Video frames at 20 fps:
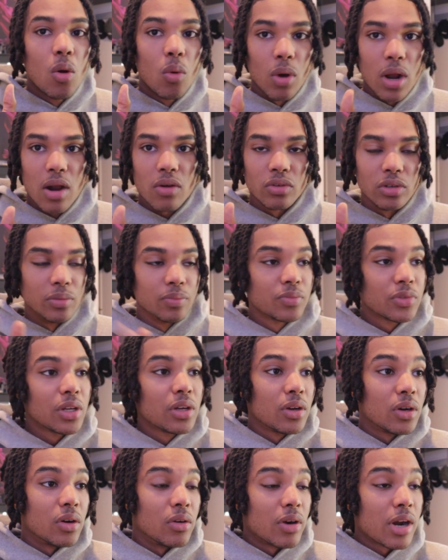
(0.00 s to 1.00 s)
Whatever,
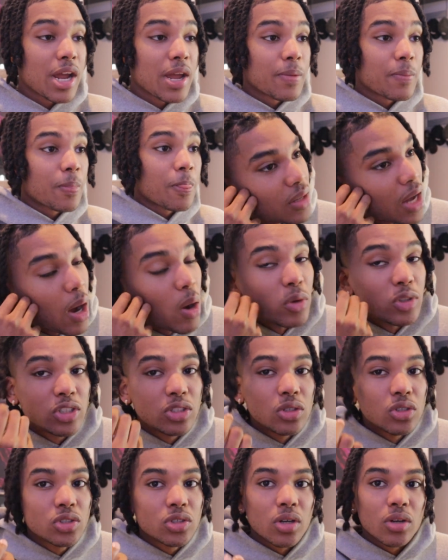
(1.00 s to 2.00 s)
right? I would
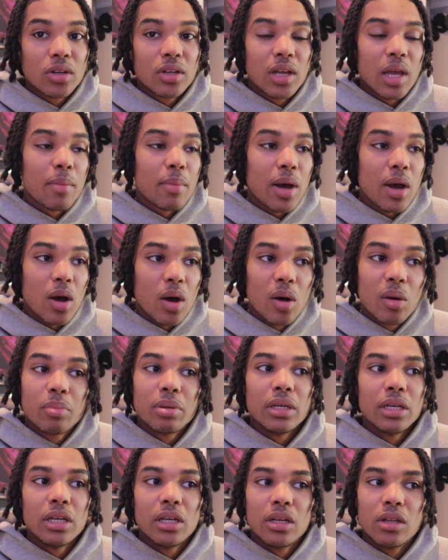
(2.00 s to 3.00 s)
still struggle to get my
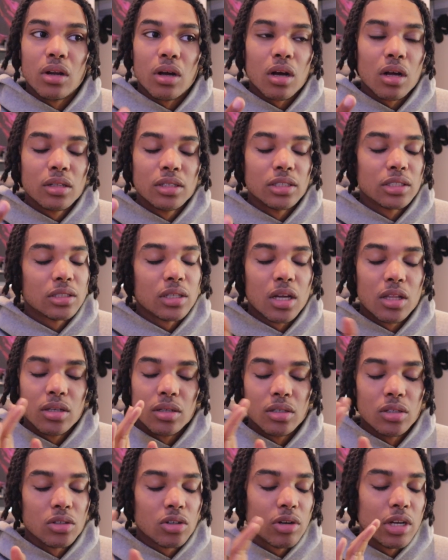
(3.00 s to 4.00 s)
alt pin, all this
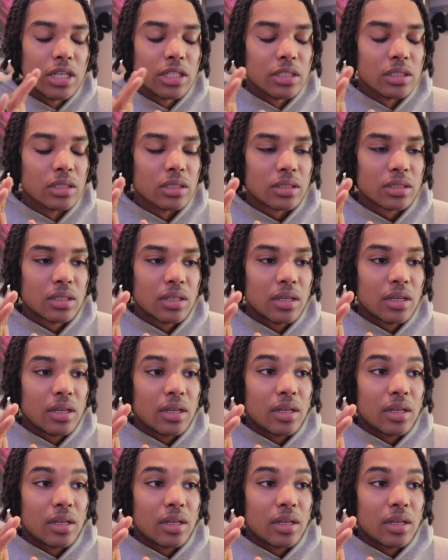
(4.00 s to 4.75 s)
other craziness.